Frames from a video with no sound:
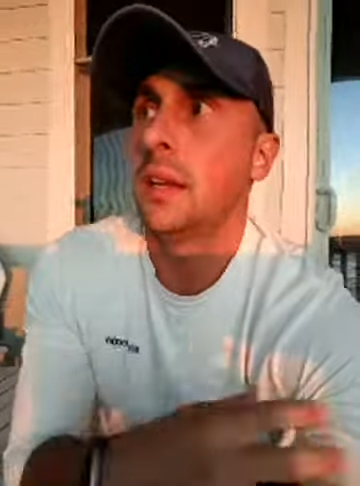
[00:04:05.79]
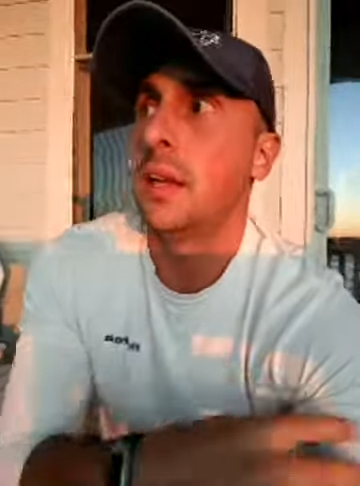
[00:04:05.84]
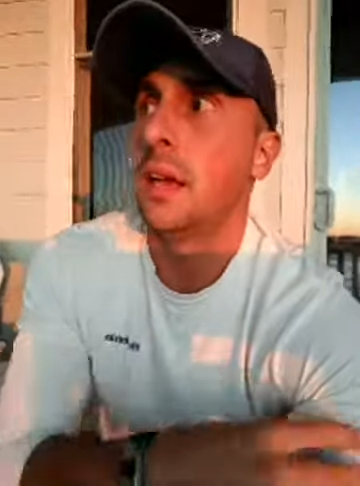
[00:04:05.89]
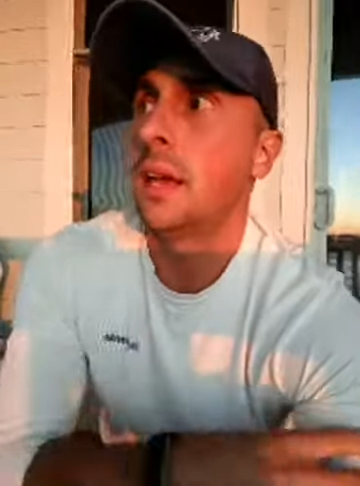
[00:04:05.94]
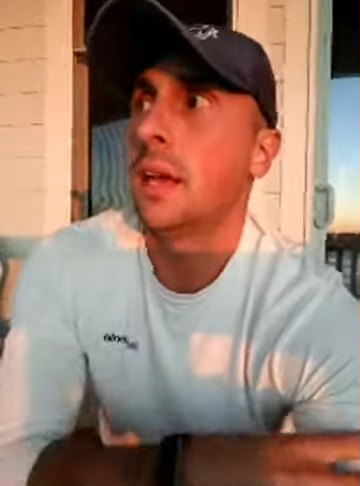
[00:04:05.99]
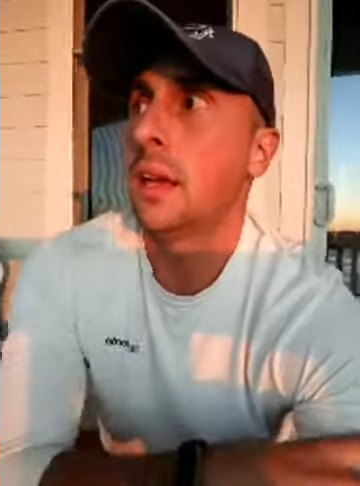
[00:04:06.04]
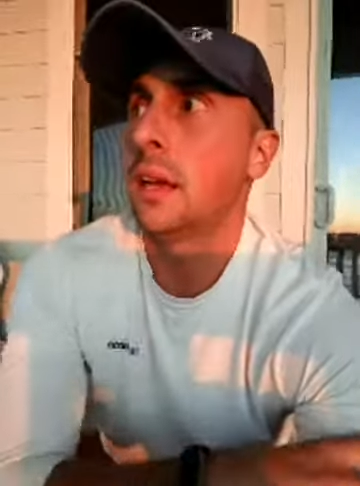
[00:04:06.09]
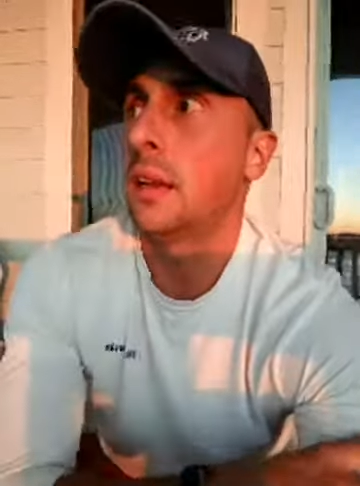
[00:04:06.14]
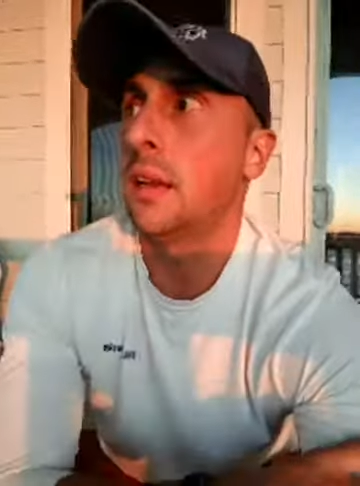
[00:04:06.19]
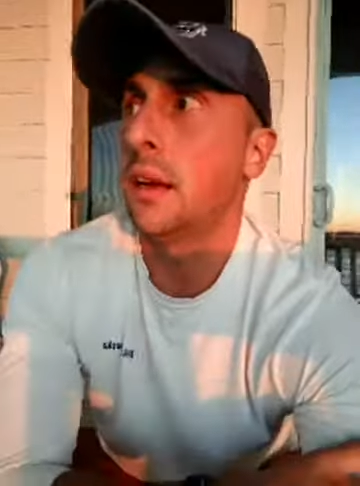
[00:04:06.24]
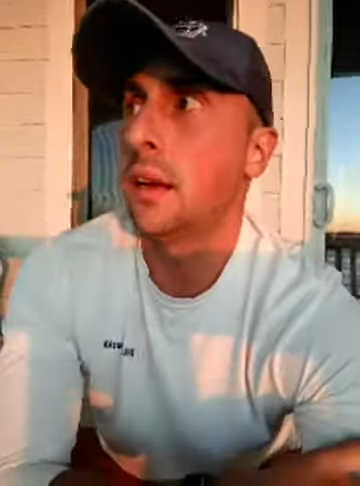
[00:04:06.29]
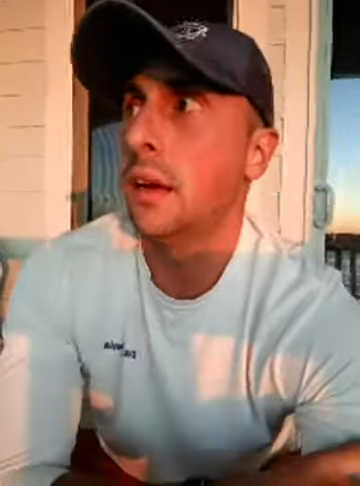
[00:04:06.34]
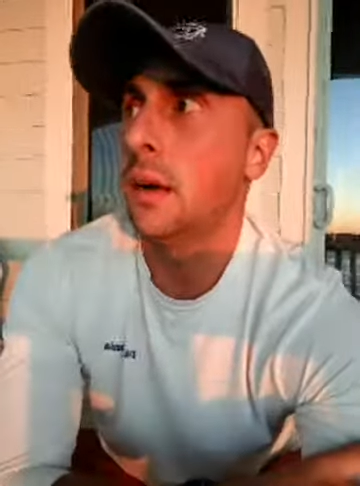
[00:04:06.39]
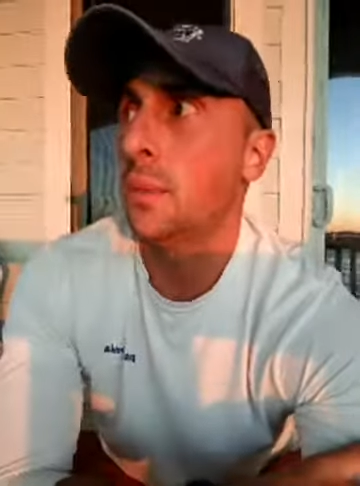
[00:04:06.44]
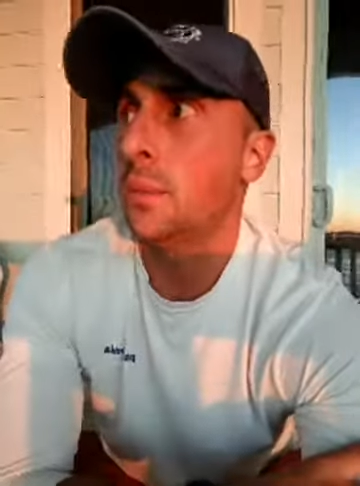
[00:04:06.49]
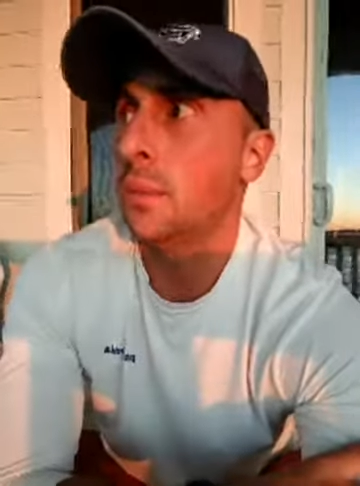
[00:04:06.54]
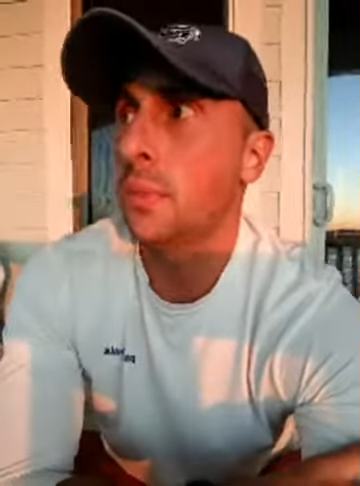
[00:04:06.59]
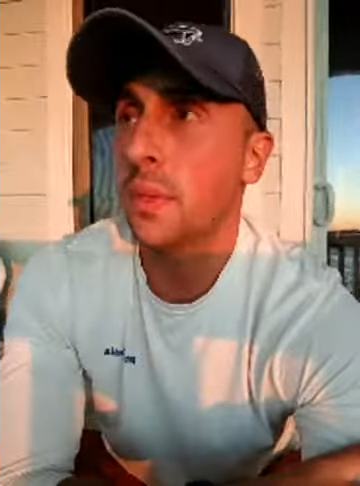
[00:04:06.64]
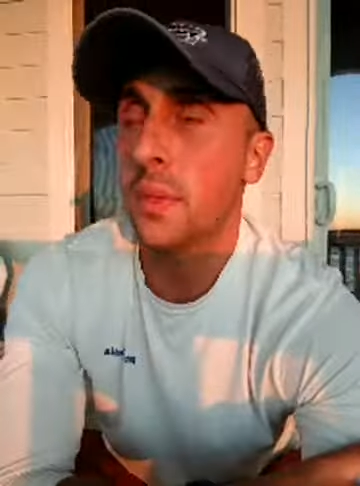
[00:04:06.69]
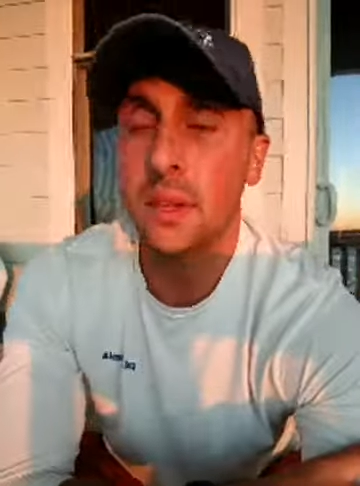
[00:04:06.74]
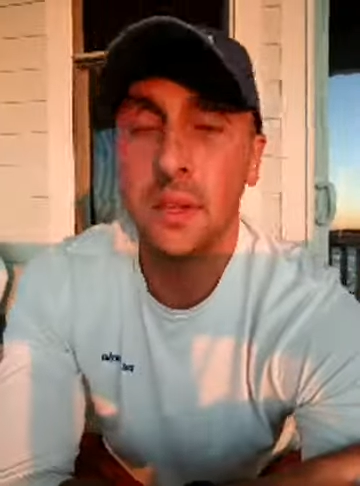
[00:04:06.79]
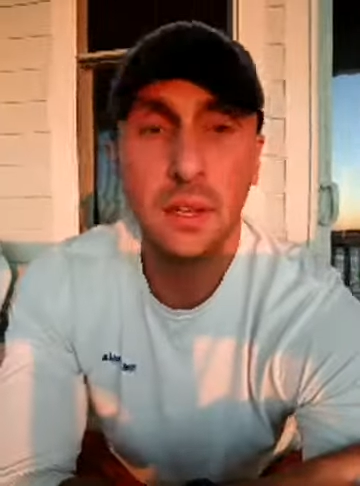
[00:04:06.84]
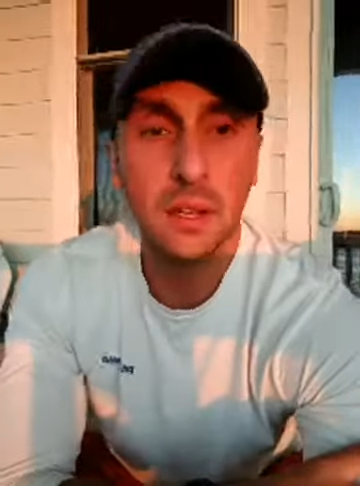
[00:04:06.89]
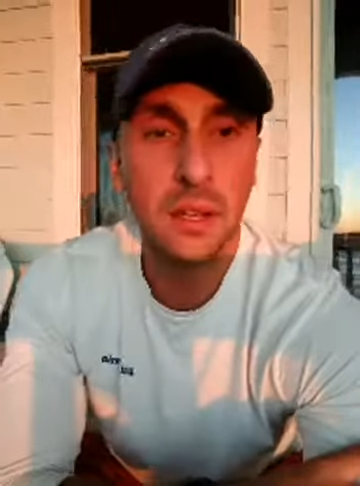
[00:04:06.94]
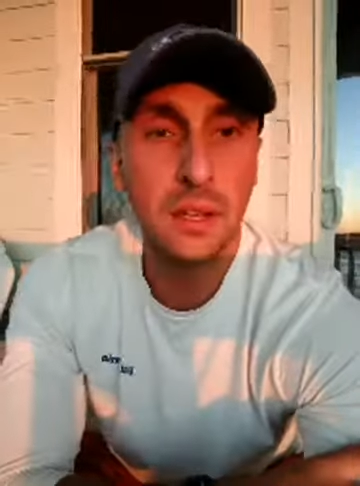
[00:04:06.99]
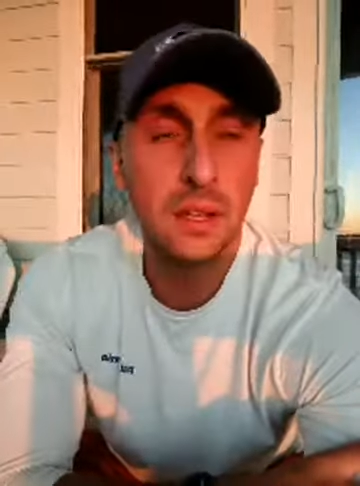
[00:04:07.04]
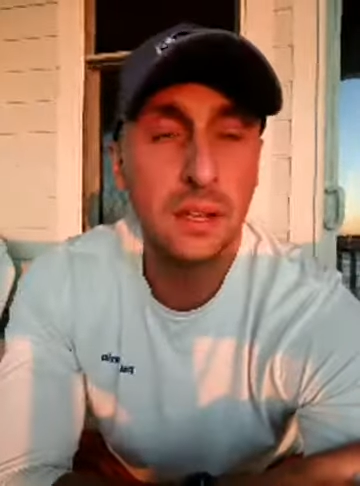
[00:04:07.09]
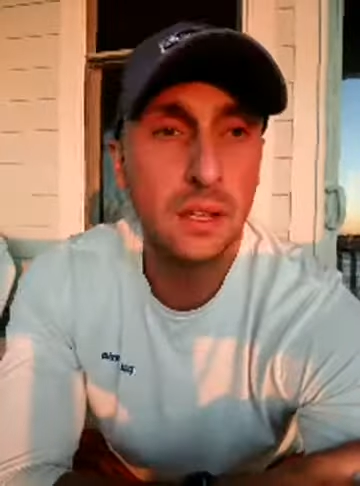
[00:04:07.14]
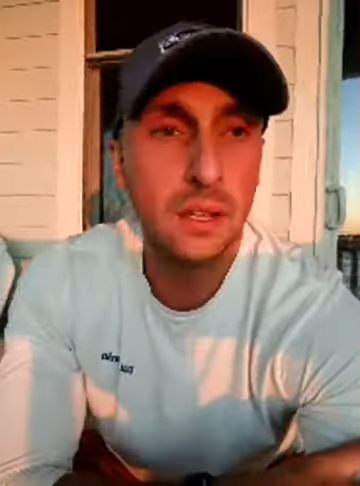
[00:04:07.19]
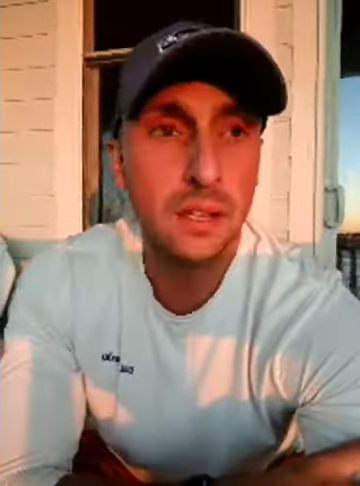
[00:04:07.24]
and um,
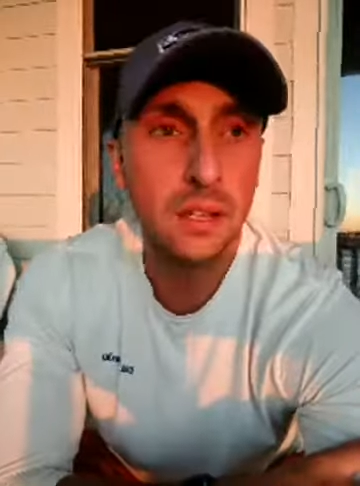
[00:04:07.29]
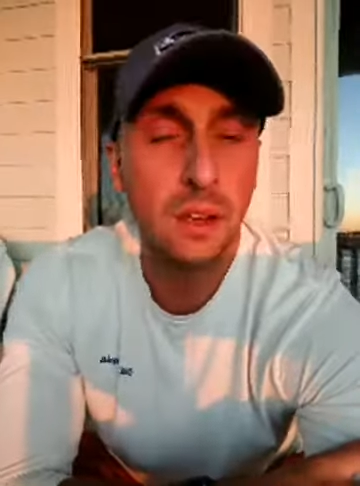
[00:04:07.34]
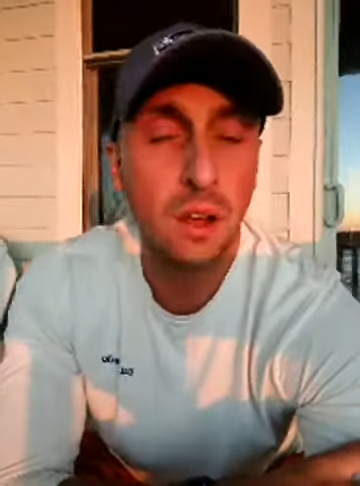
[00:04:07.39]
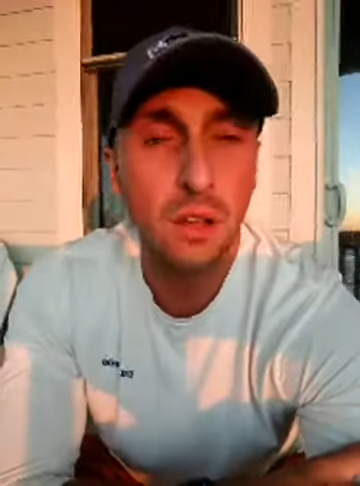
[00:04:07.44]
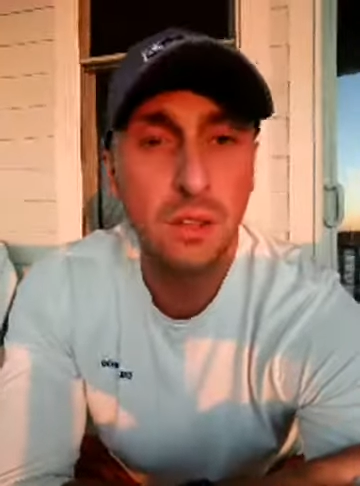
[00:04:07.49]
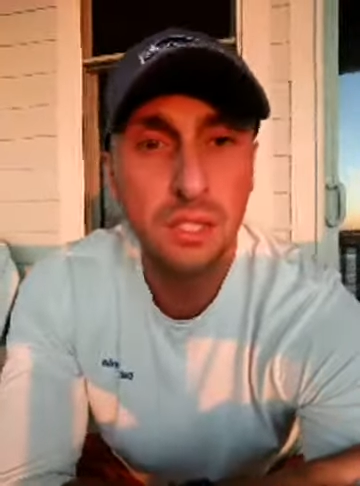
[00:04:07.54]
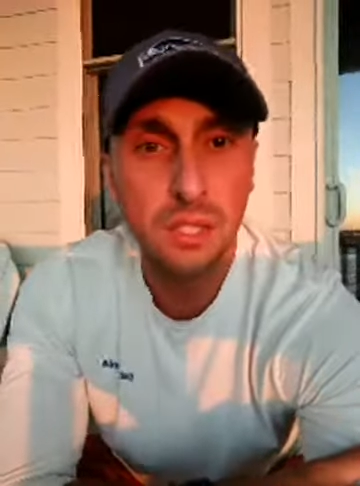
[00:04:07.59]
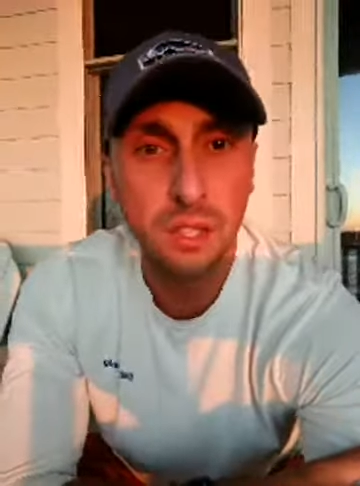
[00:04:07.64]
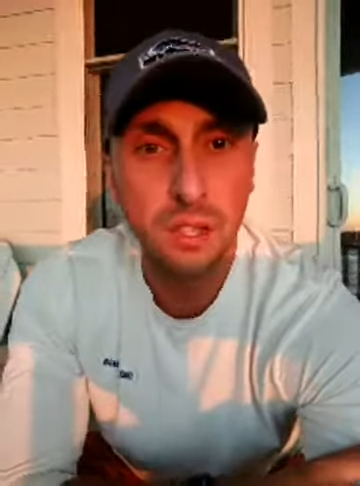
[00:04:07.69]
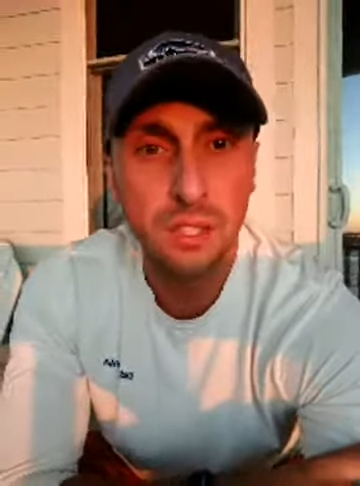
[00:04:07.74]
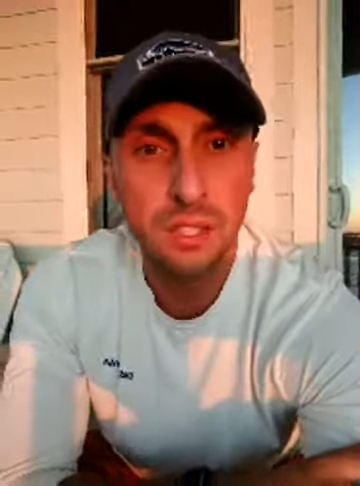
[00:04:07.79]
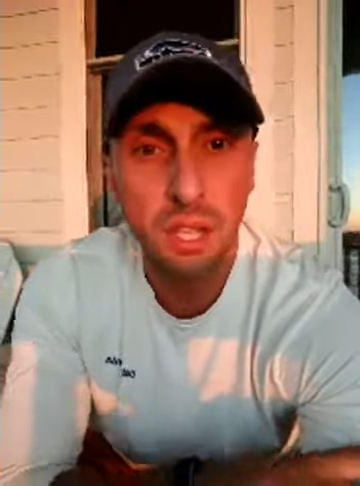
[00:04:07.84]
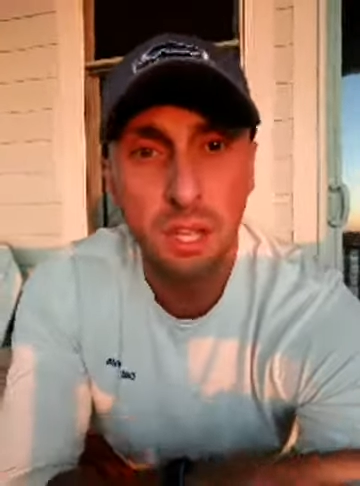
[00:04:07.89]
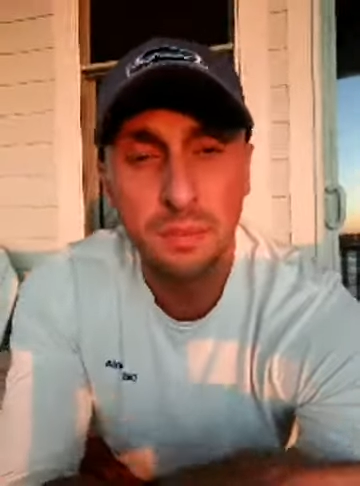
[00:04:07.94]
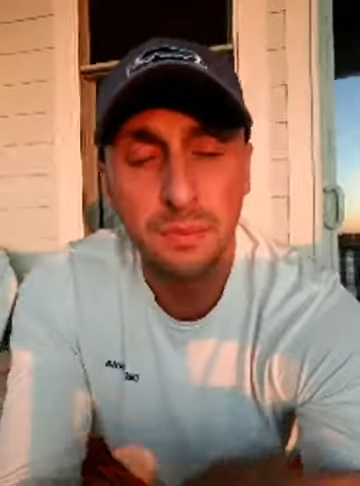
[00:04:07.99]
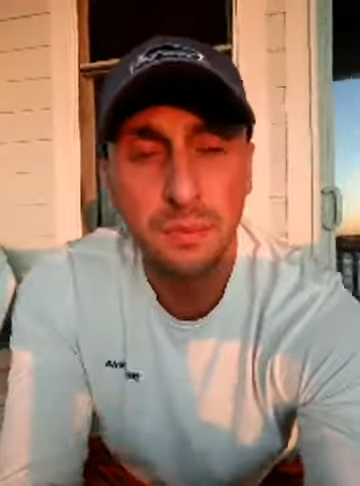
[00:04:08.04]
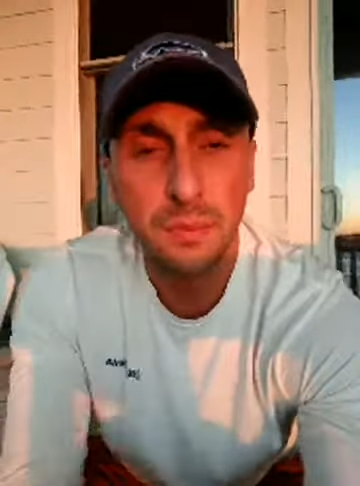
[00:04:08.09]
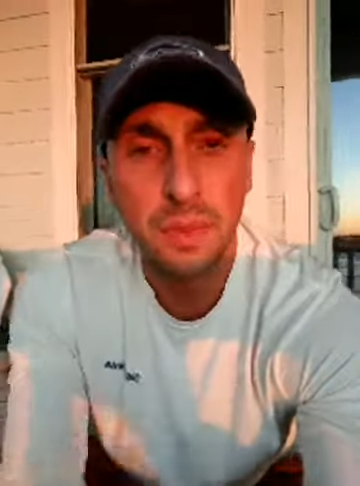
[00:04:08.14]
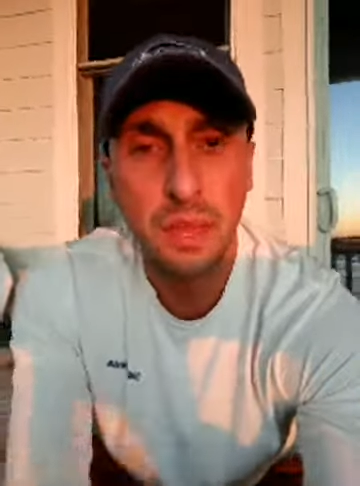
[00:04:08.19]
uh, all this other stuff.